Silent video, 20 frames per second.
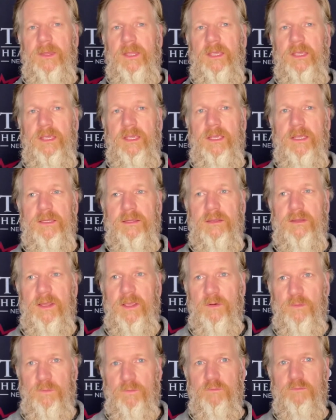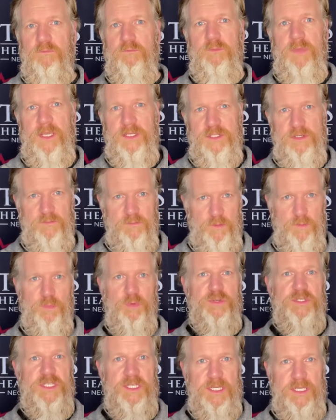and the patient will
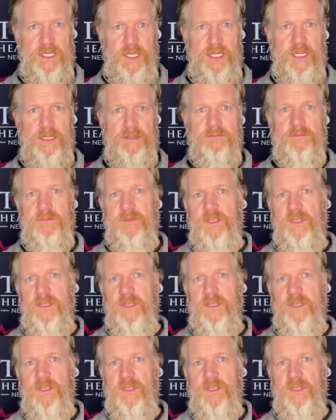present in,